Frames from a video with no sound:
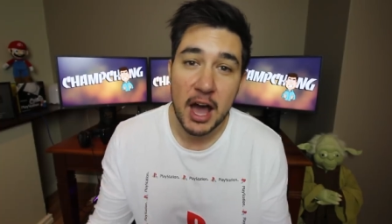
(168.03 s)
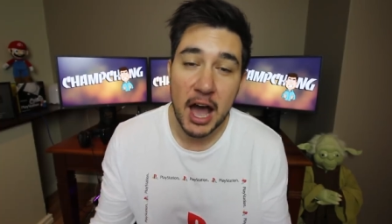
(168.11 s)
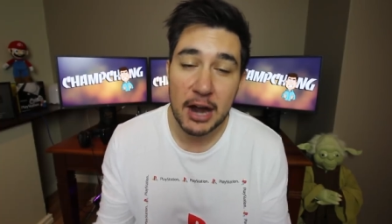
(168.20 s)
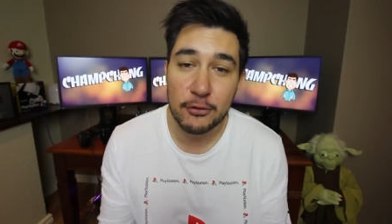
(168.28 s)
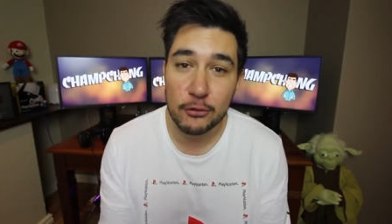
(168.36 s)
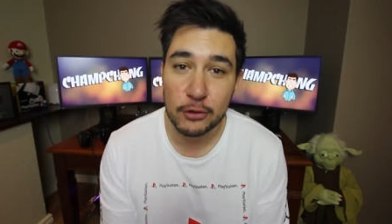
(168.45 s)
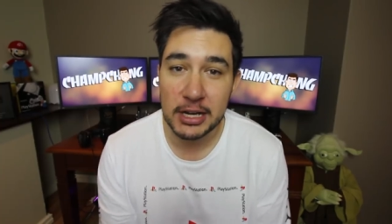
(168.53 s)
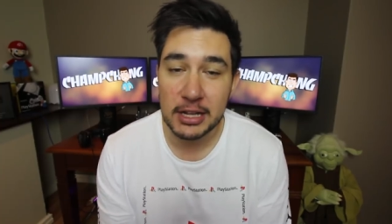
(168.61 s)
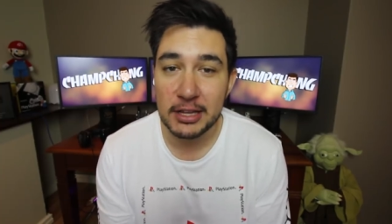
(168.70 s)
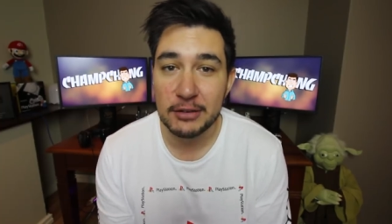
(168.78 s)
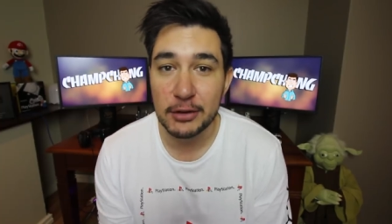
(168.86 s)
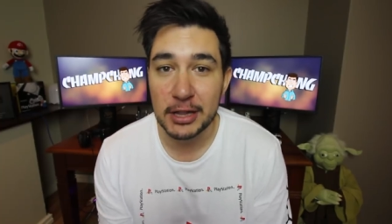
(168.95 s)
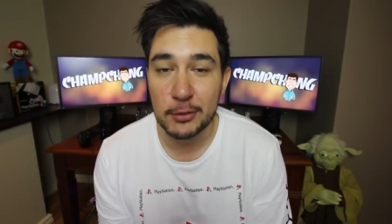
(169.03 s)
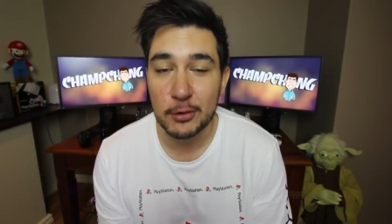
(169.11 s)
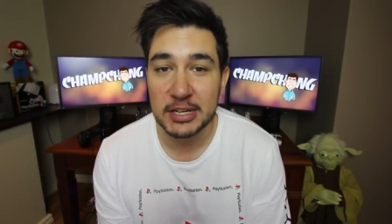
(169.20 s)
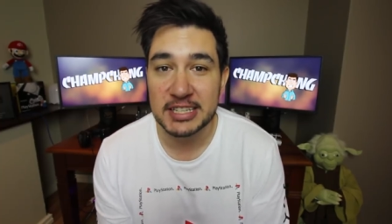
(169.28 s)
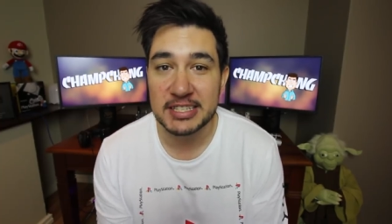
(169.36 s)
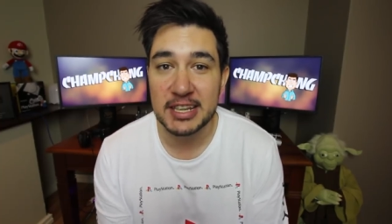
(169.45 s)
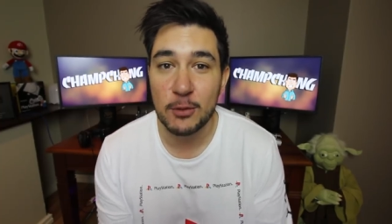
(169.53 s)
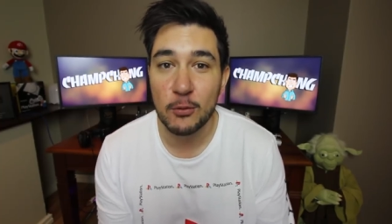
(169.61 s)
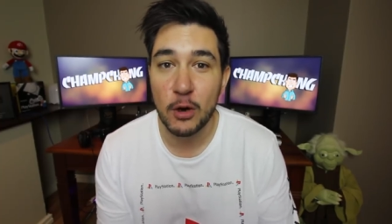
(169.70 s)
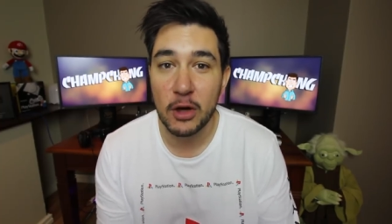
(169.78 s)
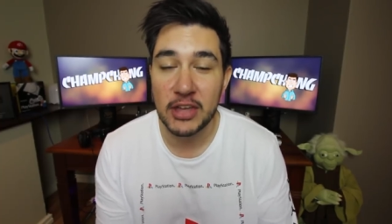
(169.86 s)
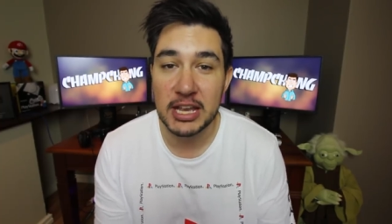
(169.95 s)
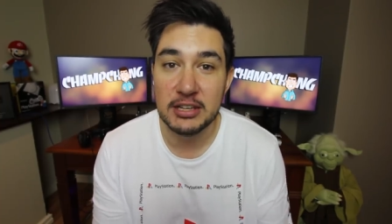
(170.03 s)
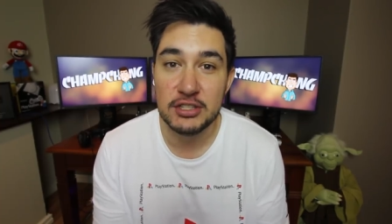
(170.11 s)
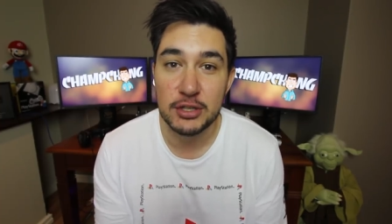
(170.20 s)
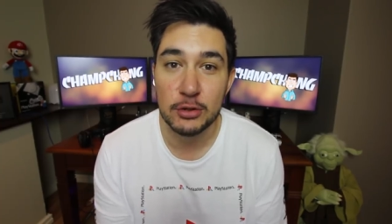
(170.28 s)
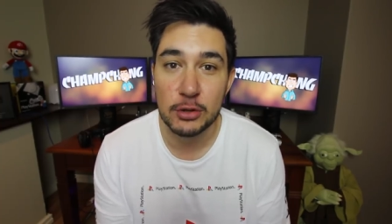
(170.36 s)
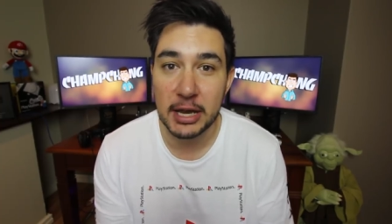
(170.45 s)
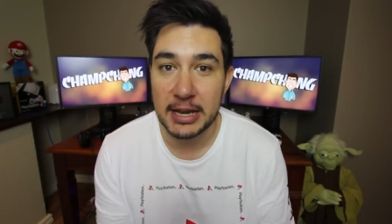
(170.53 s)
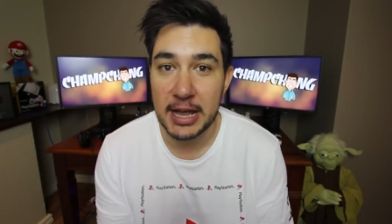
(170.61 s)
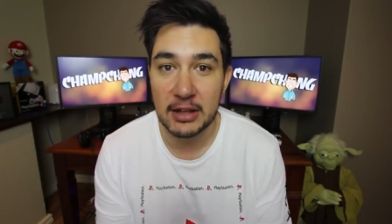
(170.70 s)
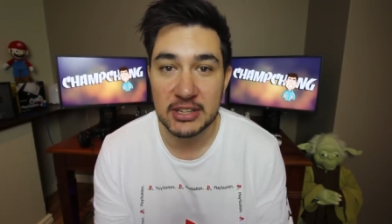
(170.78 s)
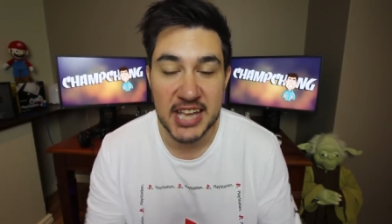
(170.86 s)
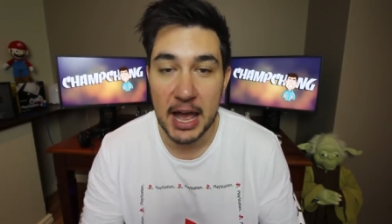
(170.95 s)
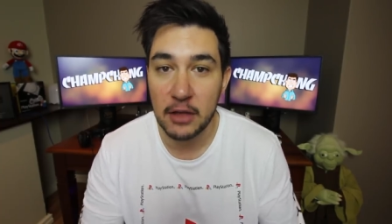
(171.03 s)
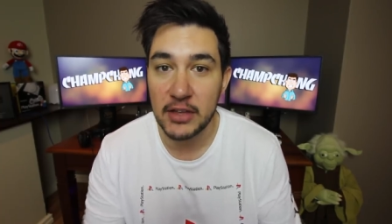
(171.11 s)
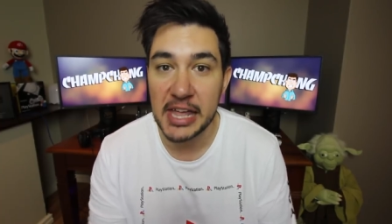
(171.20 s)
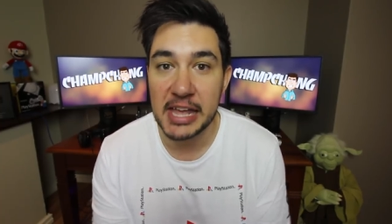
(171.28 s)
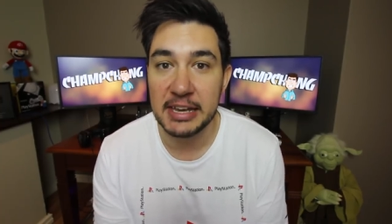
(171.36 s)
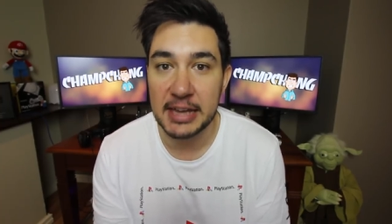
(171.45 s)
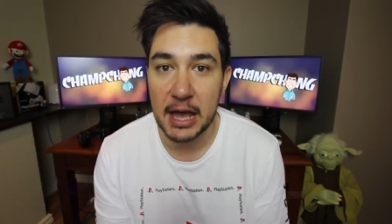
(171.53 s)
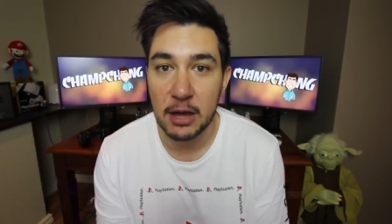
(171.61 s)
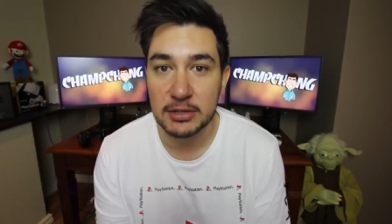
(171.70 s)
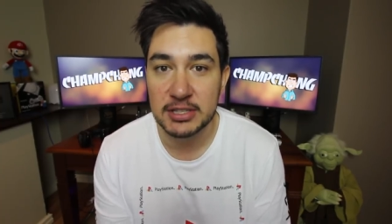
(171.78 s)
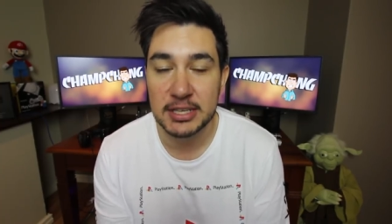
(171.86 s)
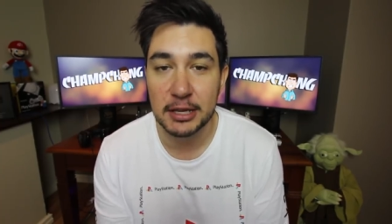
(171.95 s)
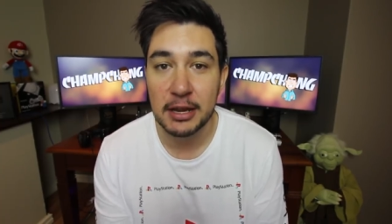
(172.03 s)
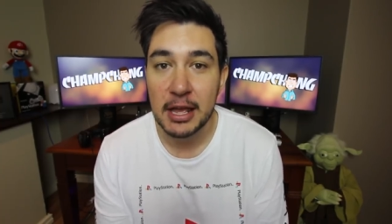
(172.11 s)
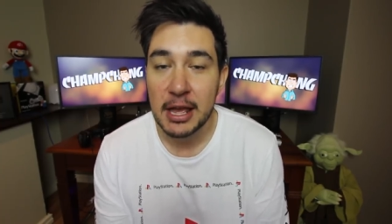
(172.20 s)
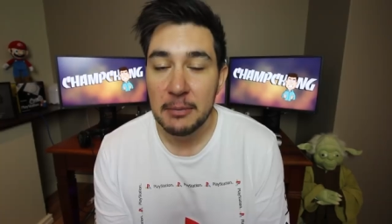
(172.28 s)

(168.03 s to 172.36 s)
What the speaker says: I really, really want to see what they do announce, how they announce it,